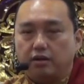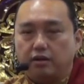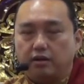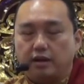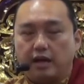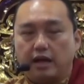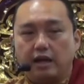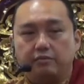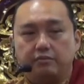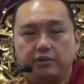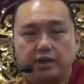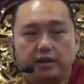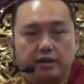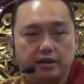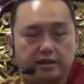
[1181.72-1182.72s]
the
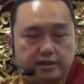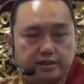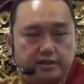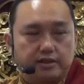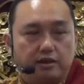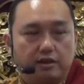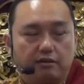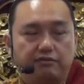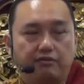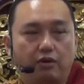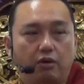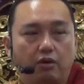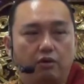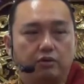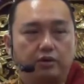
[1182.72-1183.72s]
emptiness of
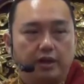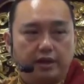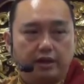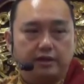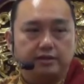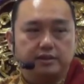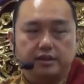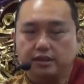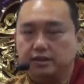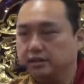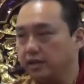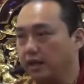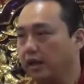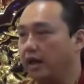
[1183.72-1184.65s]
all things is that